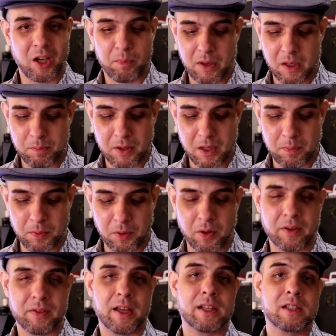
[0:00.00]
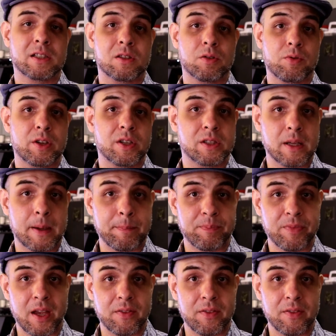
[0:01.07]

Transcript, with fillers: helping people, and that's the reason